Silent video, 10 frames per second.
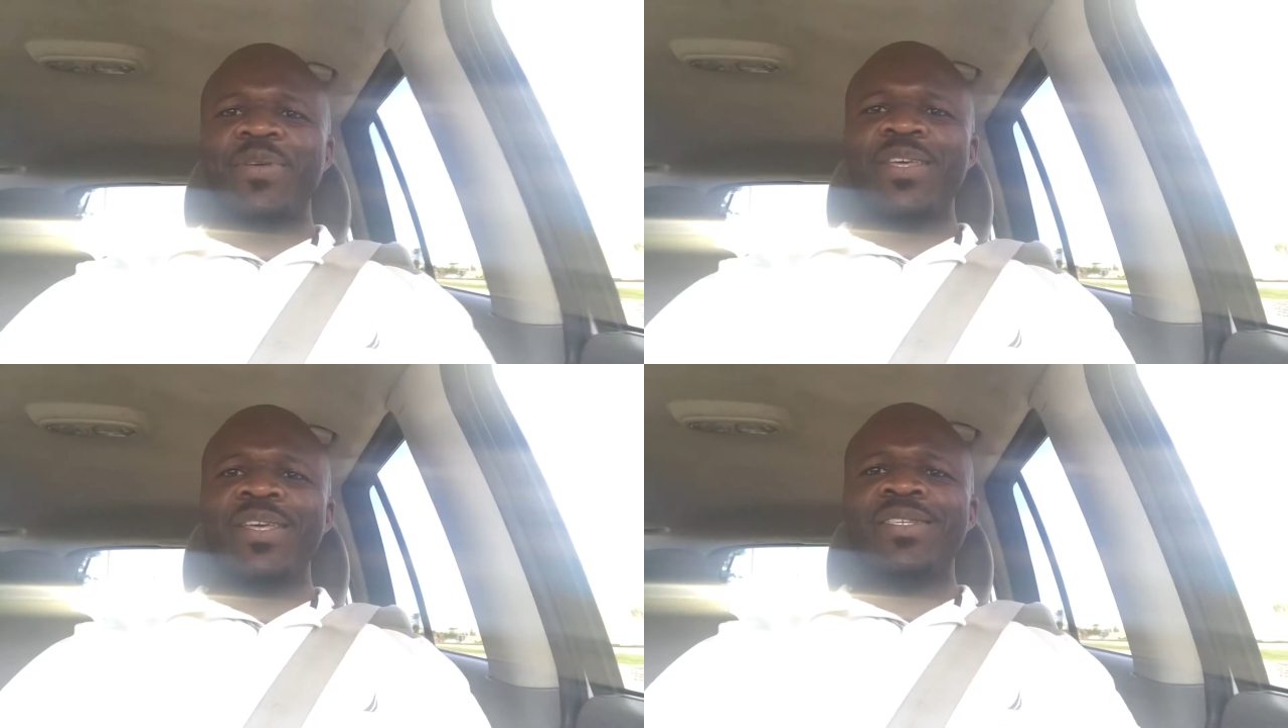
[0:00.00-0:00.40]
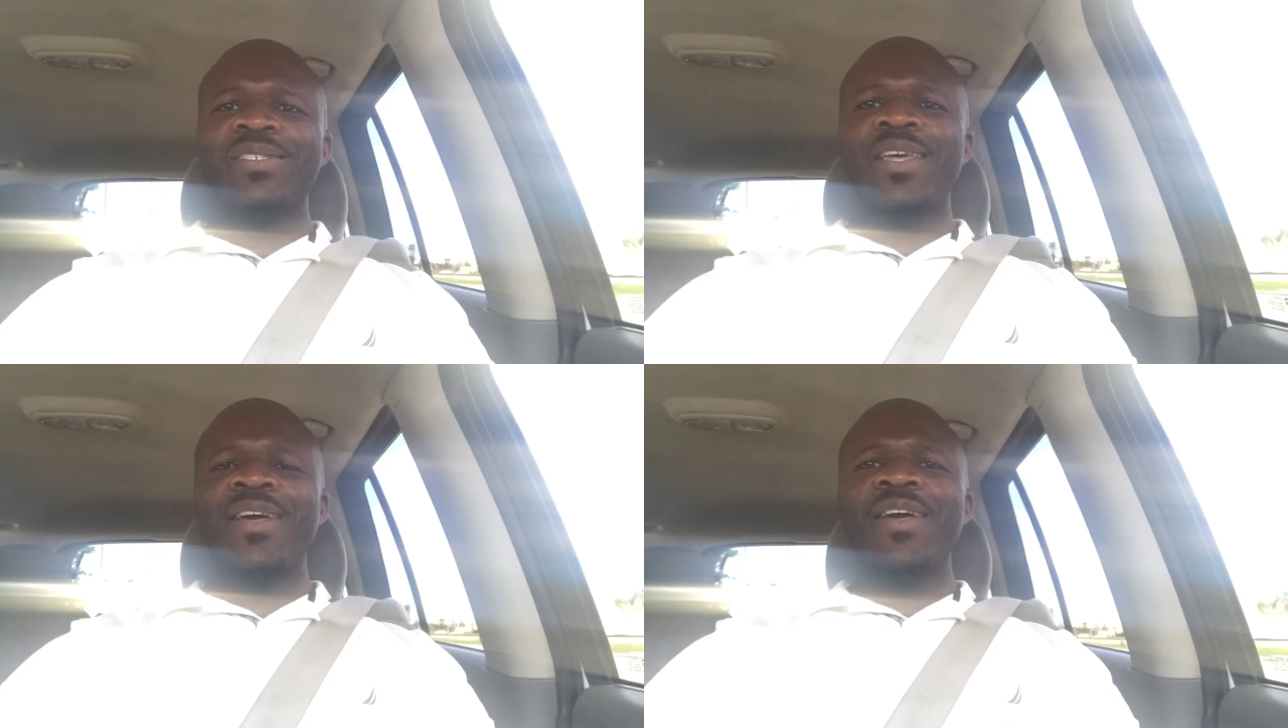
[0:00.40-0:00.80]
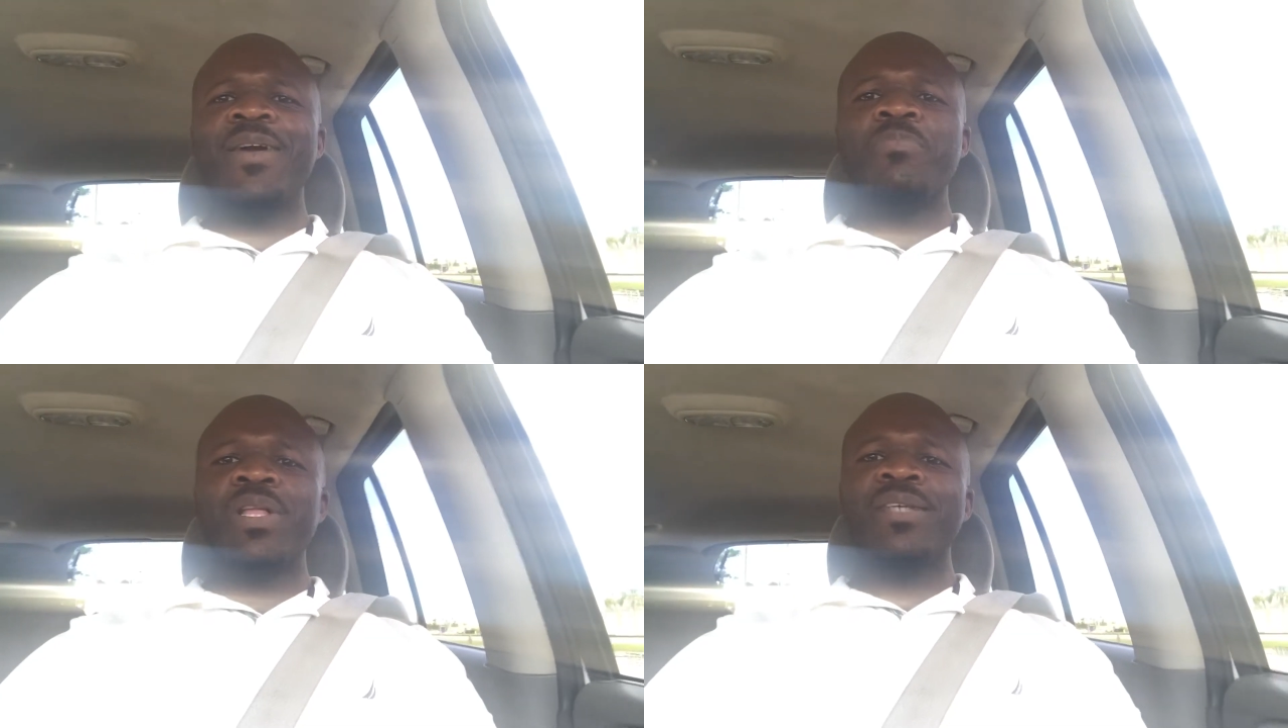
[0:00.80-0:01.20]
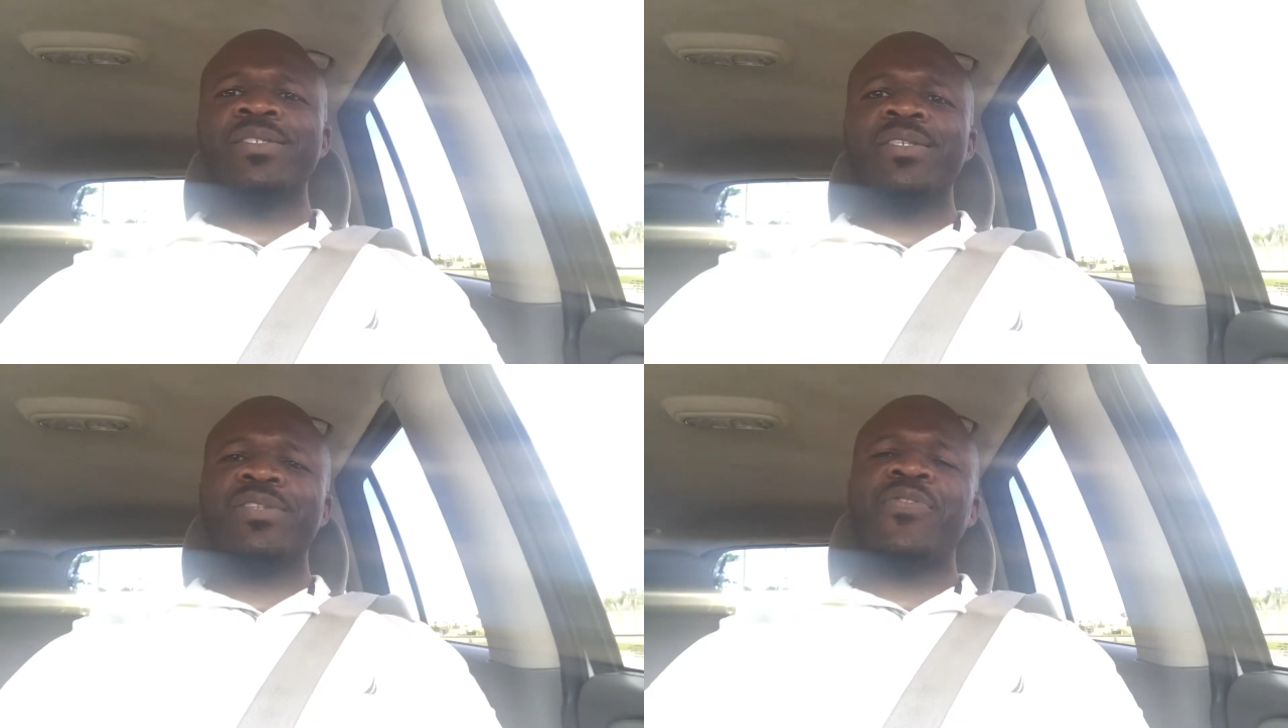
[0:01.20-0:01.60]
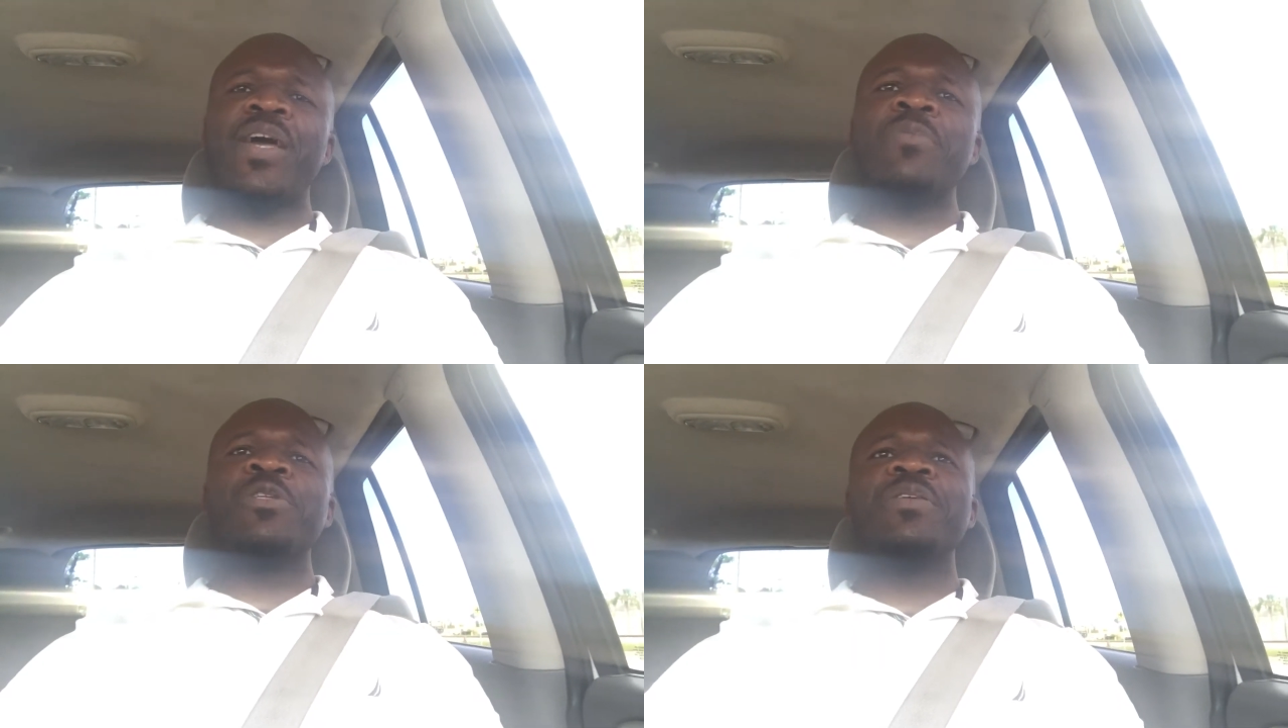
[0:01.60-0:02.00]
He's saying blessings,
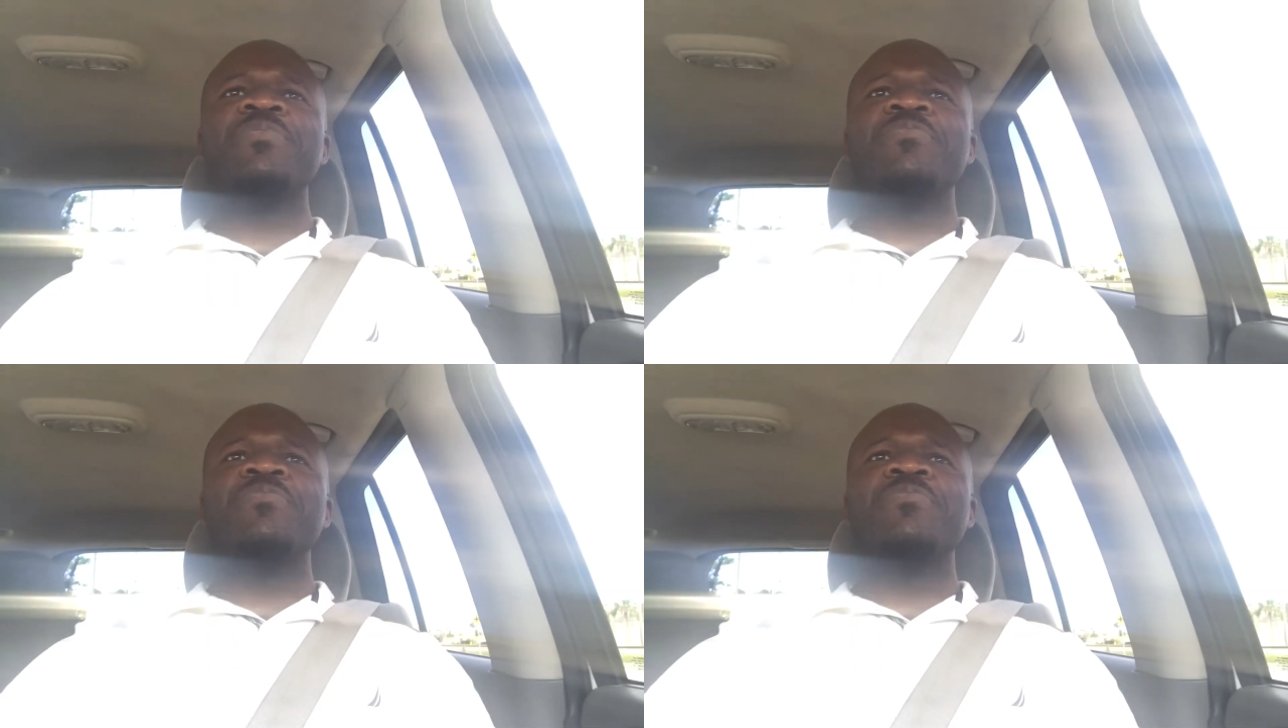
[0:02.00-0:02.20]
family.